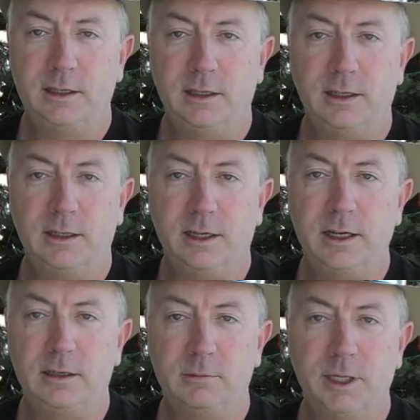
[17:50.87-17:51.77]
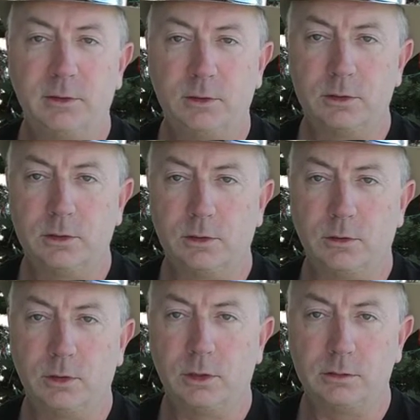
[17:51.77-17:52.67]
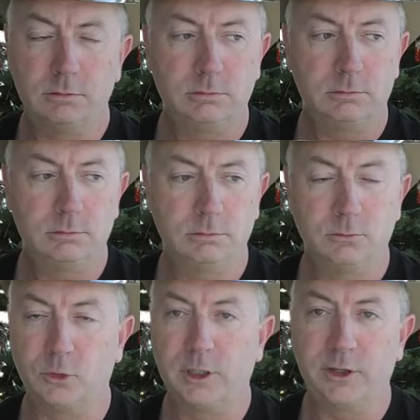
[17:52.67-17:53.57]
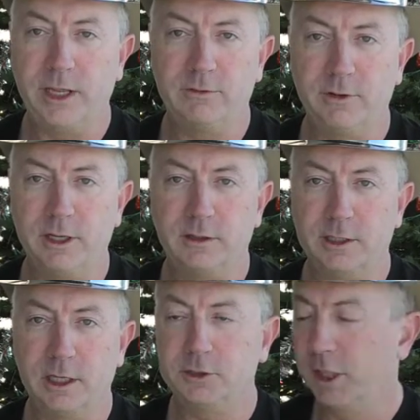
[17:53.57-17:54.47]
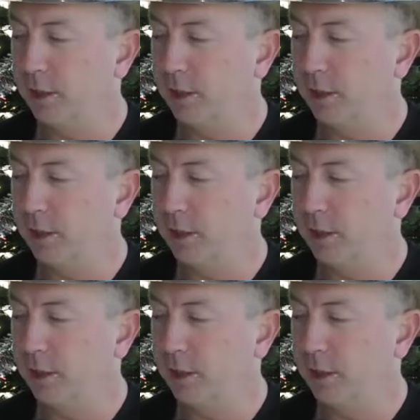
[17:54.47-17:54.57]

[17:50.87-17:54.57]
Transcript: uh, higher mail order or or you can find it in the country.